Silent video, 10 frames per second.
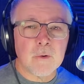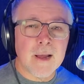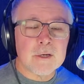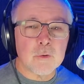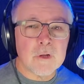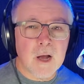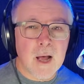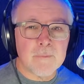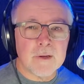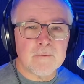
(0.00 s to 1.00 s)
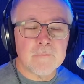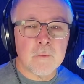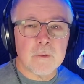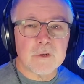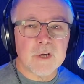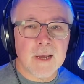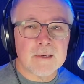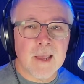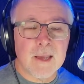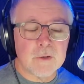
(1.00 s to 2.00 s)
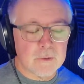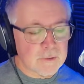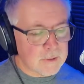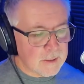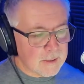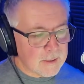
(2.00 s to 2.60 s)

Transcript: or actual copy for Jack Daniels,